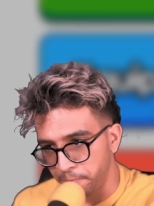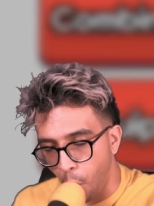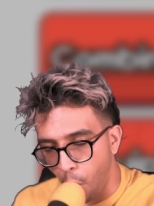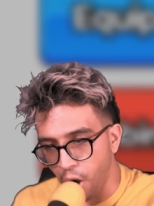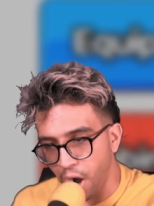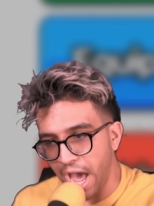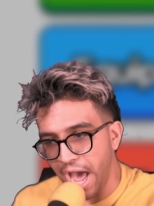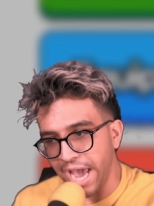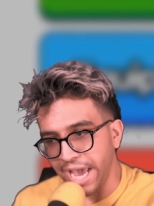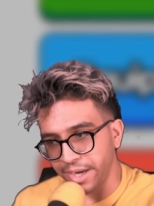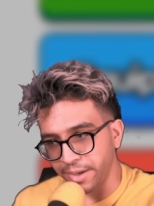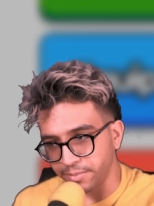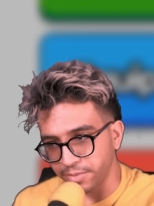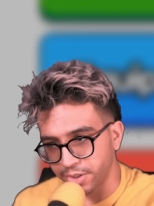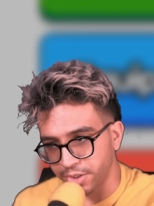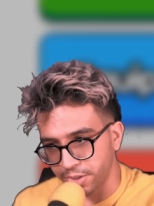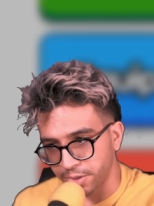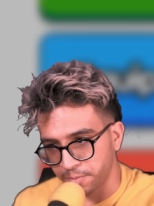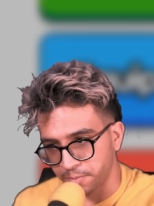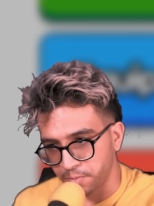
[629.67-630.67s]
more
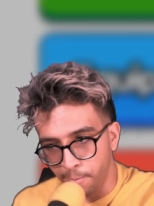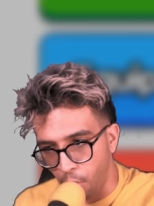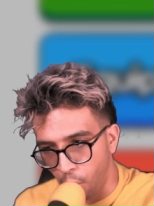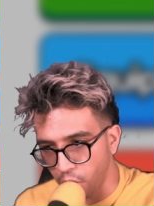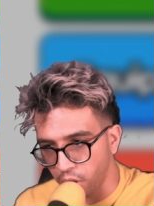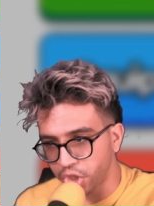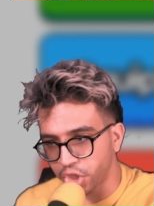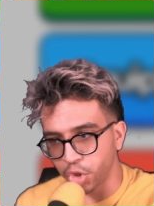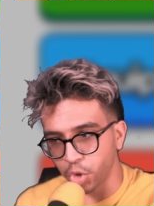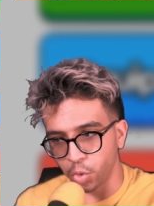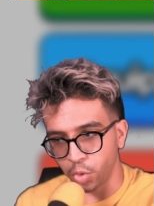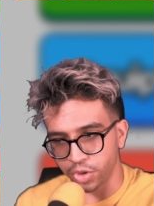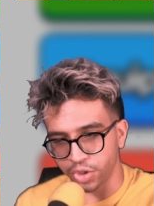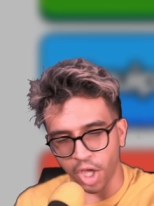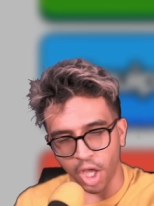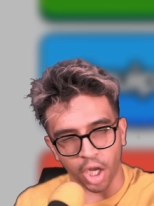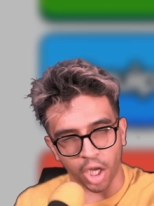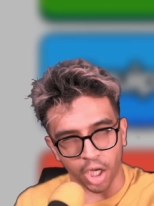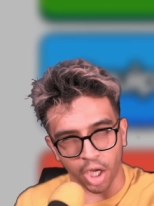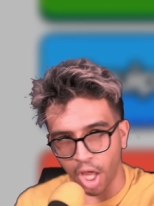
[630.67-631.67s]
items, more
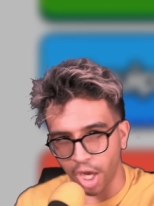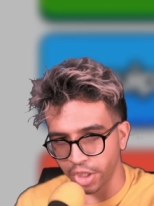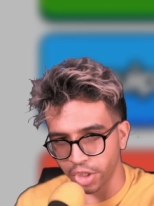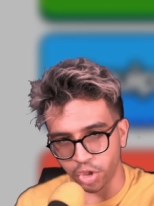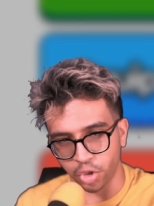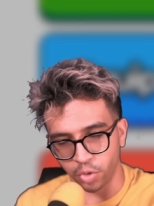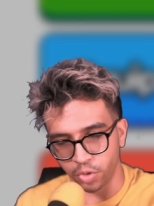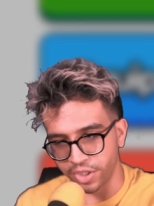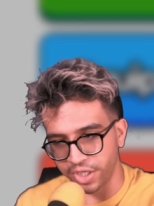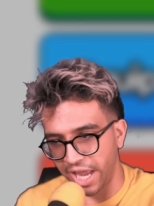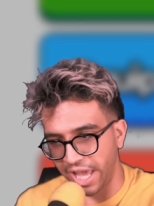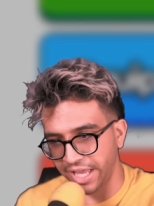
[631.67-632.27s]
shoes, a lot of shoes.